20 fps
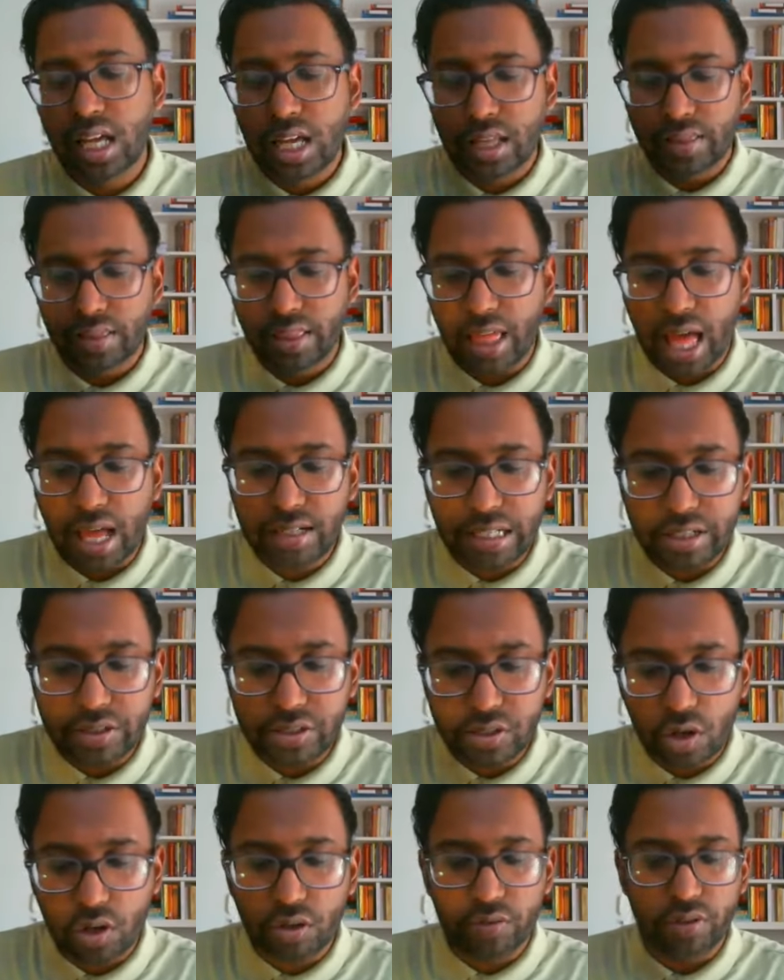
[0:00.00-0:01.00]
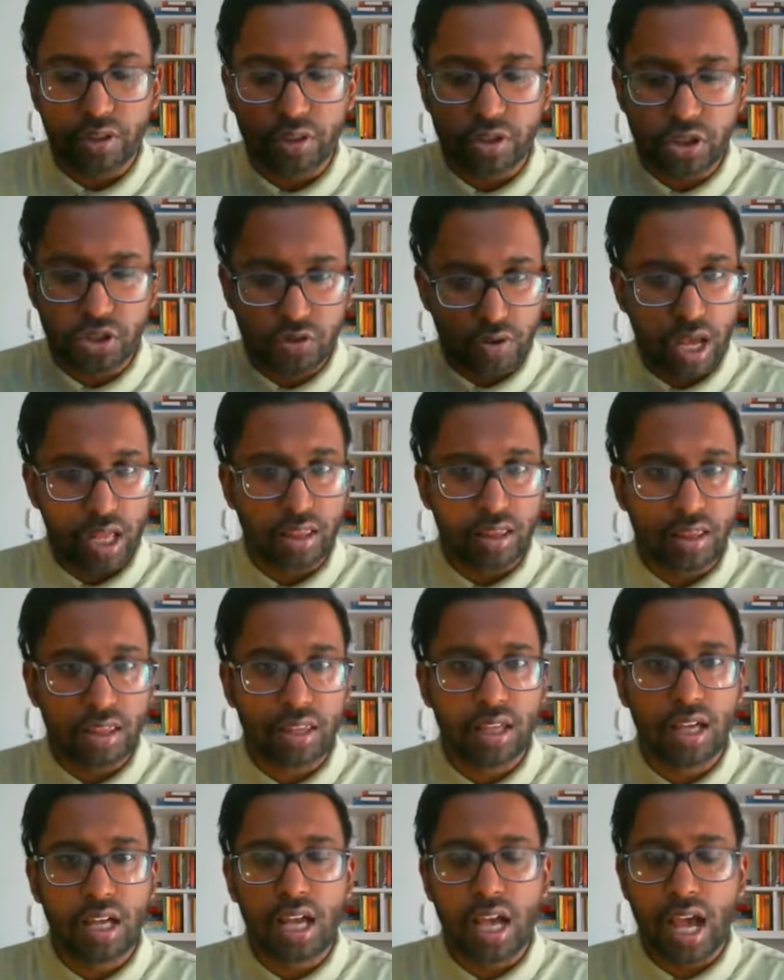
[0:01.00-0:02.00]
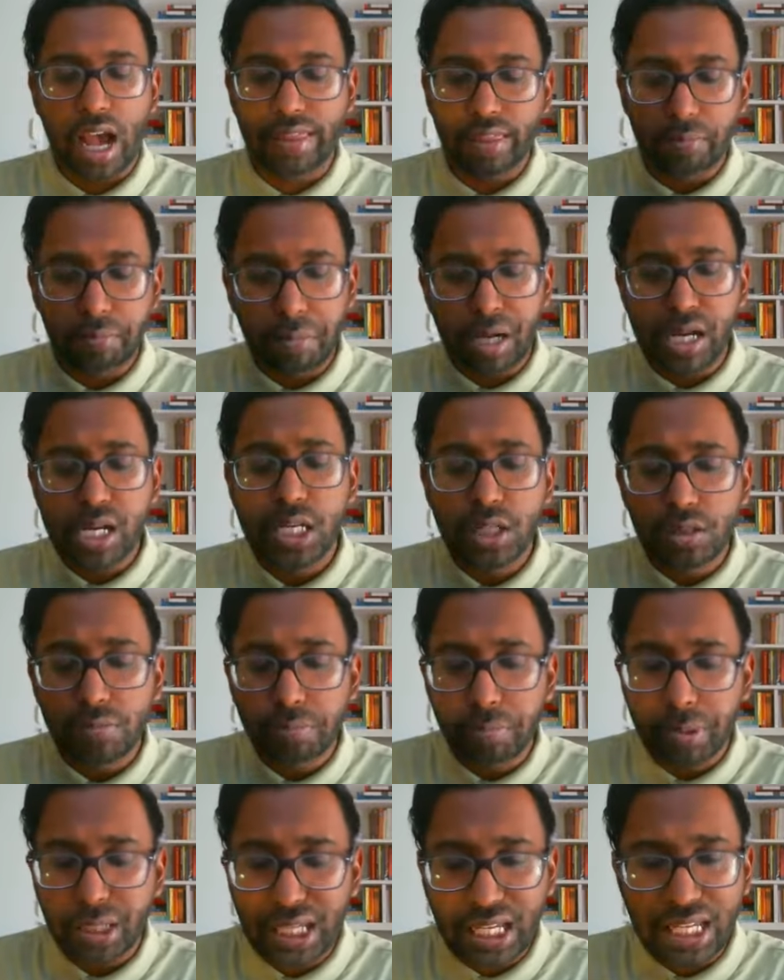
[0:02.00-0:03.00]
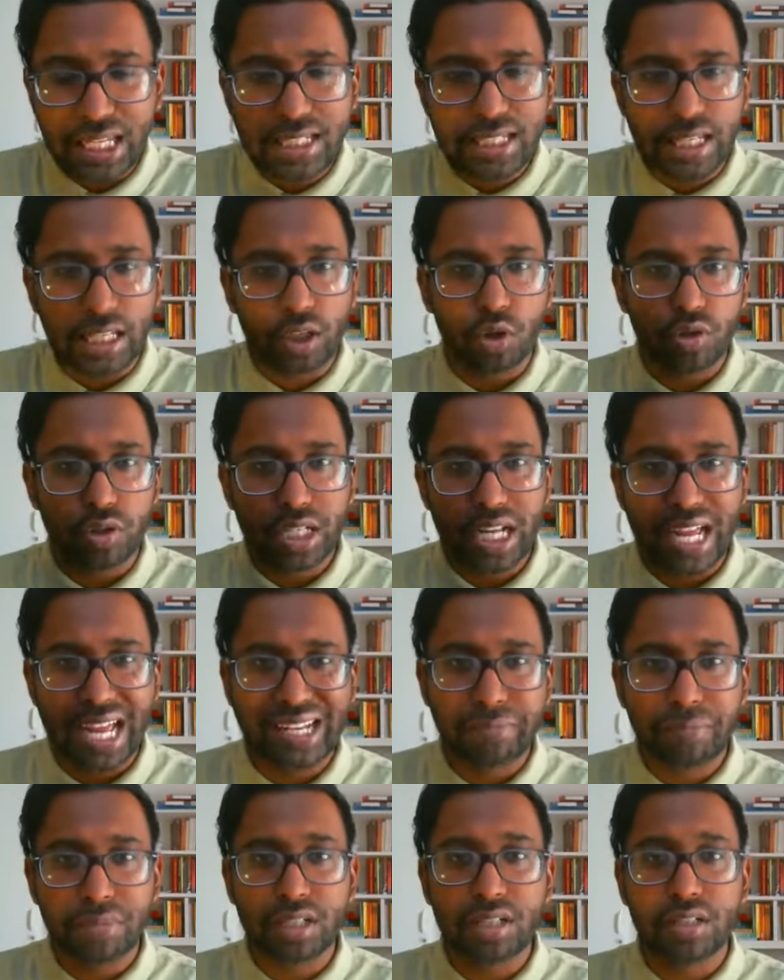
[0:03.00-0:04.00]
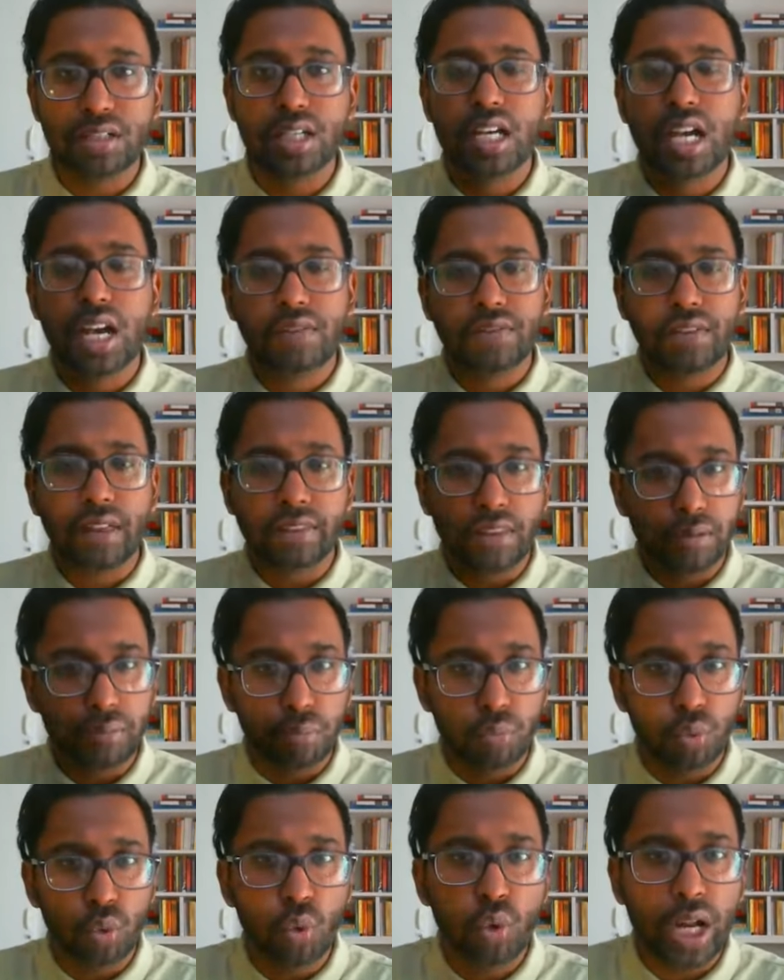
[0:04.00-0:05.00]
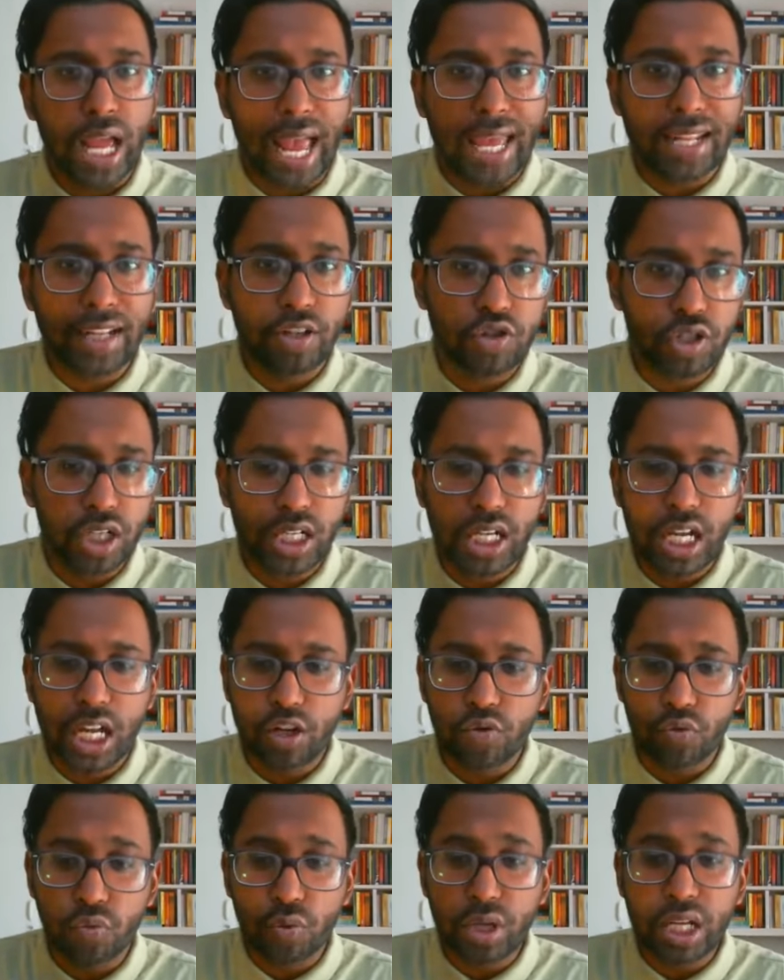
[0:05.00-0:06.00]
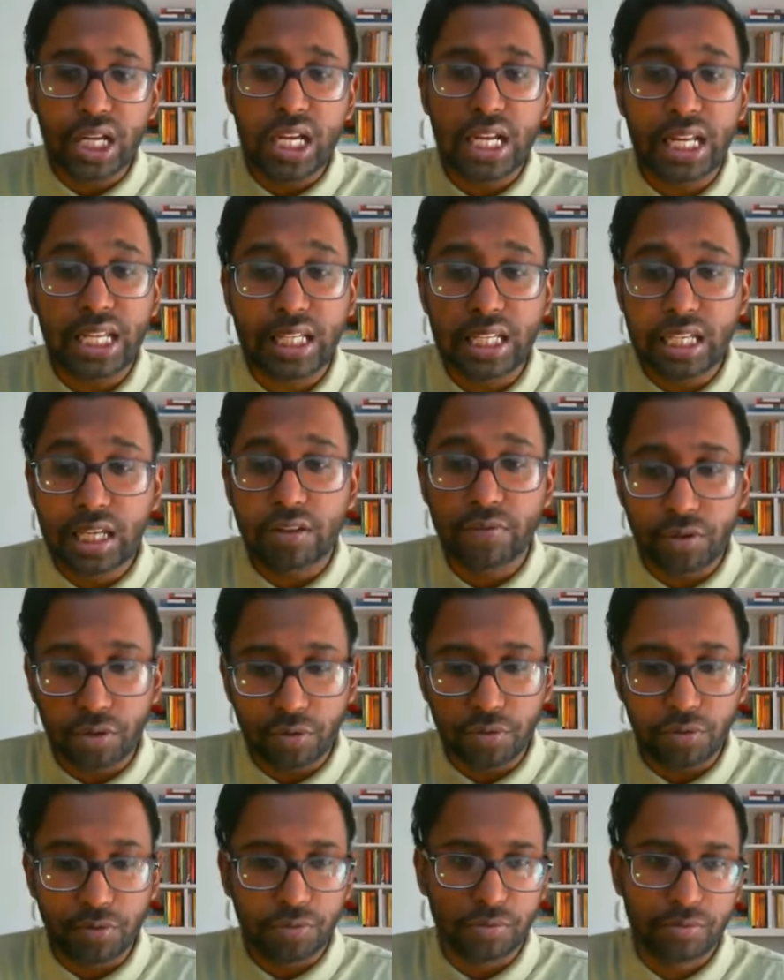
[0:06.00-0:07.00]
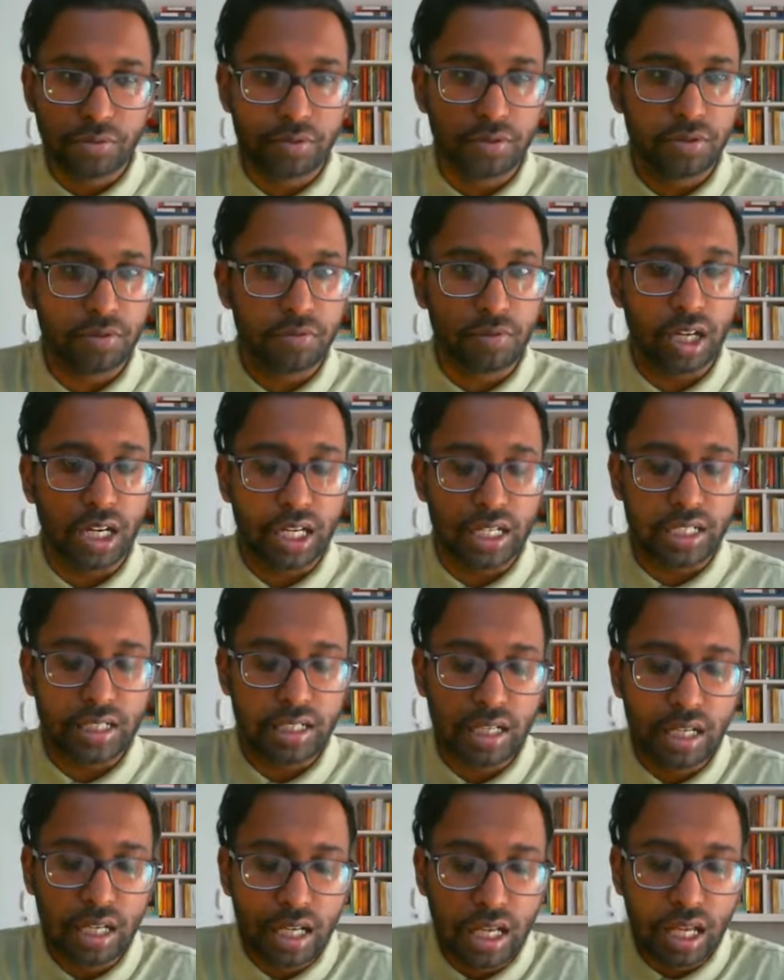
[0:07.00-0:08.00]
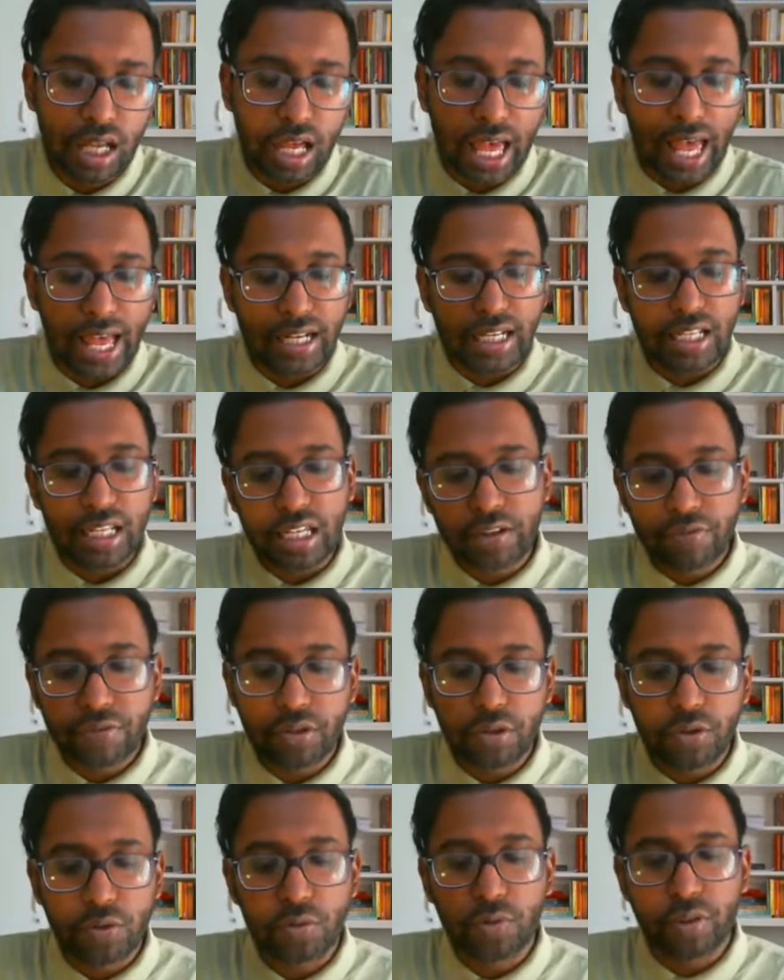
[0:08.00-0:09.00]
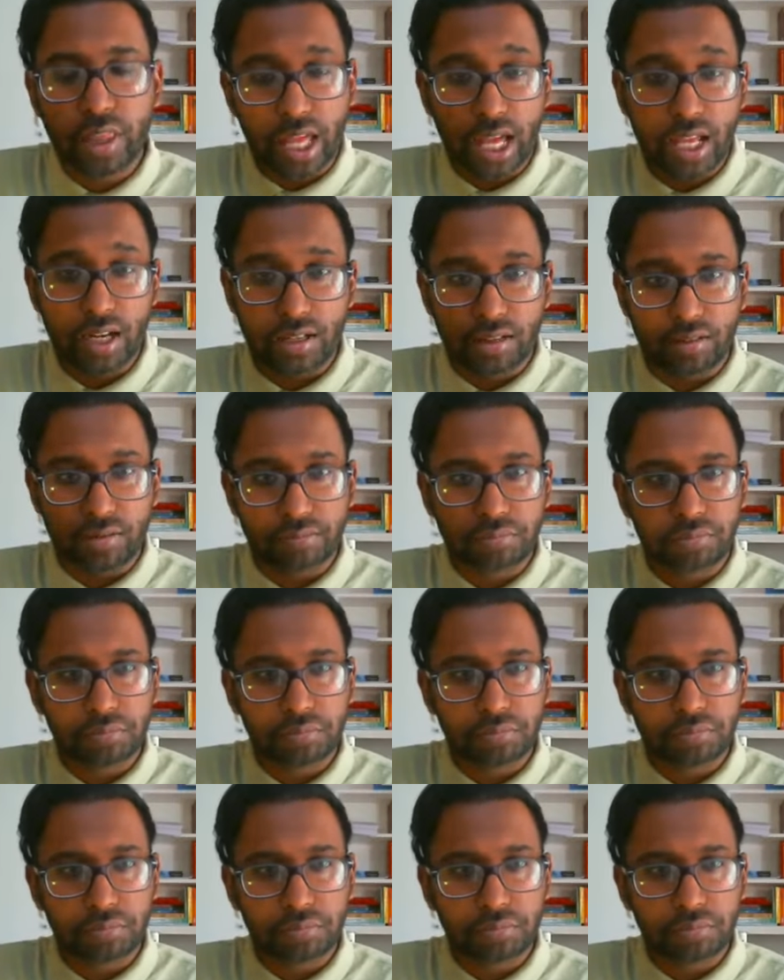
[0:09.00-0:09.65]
That is sort of the strength and the mental peace and contentment that the moon energy can really give you, right? And if you then,